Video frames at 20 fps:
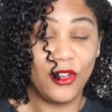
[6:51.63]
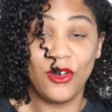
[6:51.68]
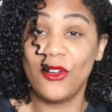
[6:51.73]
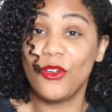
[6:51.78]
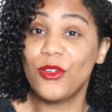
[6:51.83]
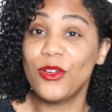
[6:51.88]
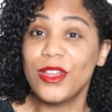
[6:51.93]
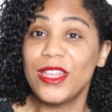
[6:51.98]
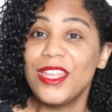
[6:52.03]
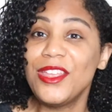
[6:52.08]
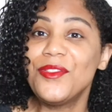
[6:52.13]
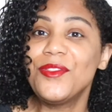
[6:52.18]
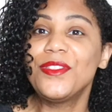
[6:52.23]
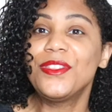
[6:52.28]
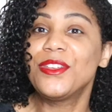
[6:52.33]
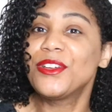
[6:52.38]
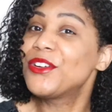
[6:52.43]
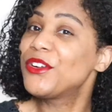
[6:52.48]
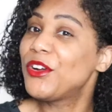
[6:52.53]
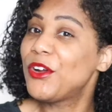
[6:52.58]
or even
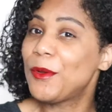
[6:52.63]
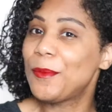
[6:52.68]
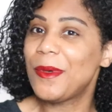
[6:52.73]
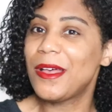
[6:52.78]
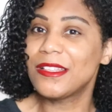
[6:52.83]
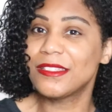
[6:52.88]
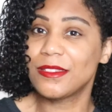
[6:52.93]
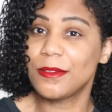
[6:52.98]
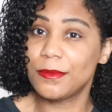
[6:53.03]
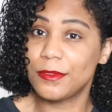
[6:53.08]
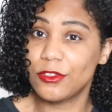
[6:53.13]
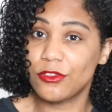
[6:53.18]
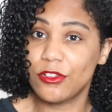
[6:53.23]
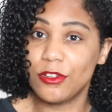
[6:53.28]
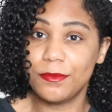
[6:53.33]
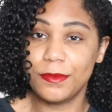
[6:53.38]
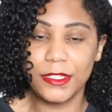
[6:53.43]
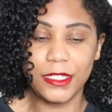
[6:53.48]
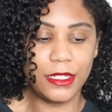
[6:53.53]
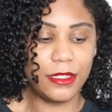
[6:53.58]
the CurlBox
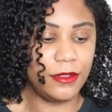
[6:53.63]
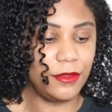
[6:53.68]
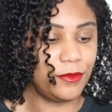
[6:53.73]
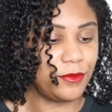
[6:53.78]
subscription.